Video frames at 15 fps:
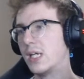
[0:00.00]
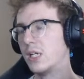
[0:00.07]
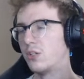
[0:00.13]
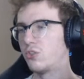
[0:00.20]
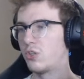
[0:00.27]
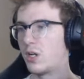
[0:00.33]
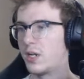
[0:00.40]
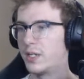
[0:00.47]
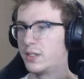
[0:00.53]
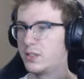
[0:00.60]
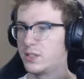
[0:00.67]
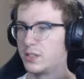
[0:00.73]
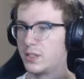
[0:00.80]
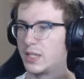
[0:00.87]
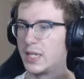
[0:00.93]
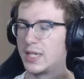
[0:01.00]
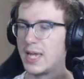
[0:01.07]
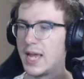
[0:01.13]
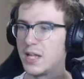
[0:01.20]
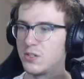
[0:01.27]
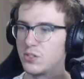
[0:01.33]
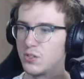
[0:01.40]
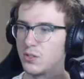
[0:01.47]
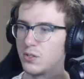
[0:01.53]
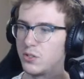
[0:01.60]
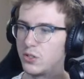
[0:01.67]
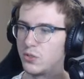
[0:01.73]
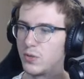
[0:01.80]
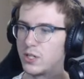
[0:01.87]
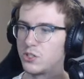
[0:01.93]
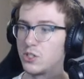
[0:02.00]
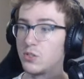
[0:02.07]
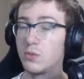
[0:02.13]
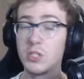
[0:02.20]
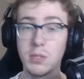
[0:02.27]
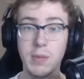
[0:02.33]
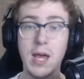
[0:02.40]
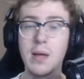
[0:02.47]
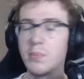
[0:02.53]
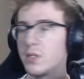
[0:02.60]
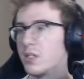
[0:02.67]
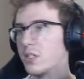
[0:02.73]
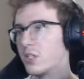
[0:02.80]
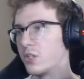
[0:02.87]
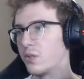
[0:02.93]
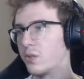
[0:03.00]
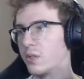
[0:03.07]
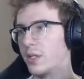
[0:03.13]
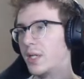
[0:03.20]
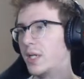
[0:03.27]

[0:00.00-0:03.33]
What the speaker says: trying to, like, answer your questions, which I'm happy to do,